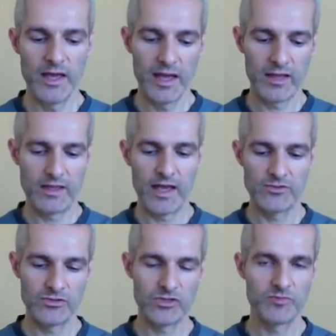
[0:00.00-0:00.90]
And the
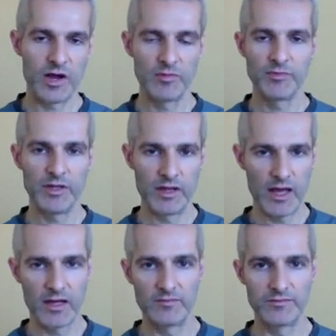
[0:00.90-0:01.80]
answer is probably
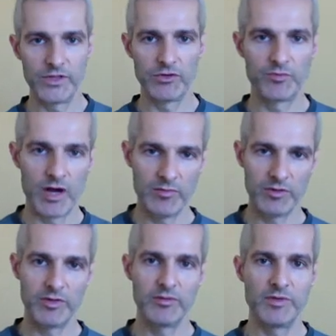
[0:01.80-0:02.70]
not. You would
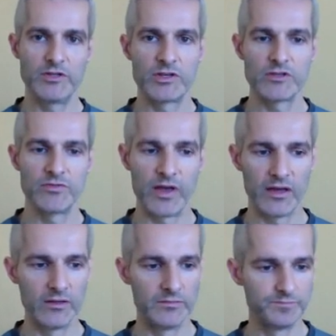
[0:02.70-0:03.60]
probably be just fine.